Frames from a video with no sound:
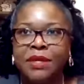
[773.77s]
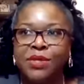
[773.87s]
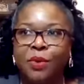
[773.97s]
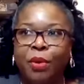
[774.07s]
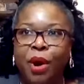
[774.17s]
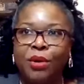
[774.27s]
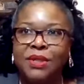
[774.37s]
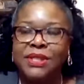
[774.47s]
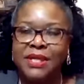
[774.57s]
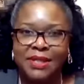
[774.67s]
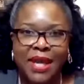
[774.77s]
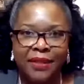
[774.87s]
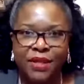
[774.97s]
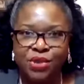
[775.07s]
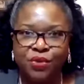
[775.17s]
So Paul says, now
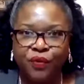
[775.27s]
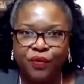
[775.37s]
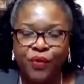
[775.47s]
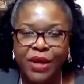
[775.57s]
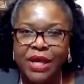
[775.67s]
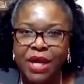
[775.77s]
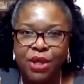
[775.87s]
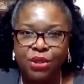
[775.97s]
that you're free,